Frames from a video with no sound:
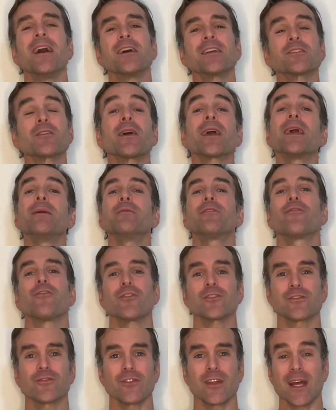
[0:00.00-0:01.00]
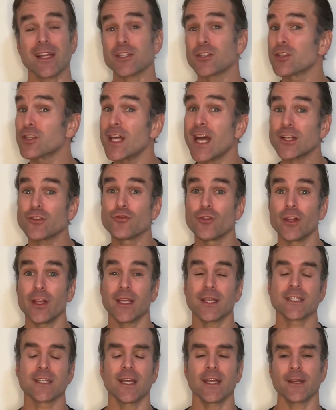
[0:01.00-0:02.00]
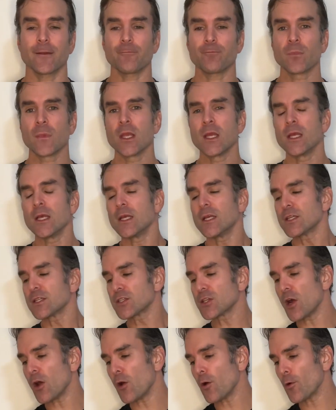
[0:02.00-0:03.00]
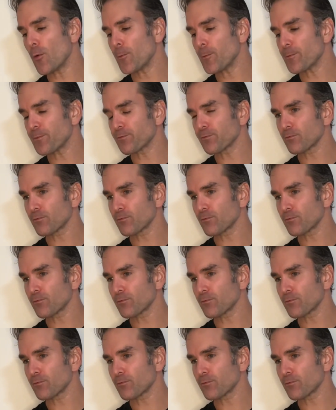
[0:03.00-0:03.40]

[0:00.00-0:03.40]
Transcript: So I came in first for that. So that's really exciting. So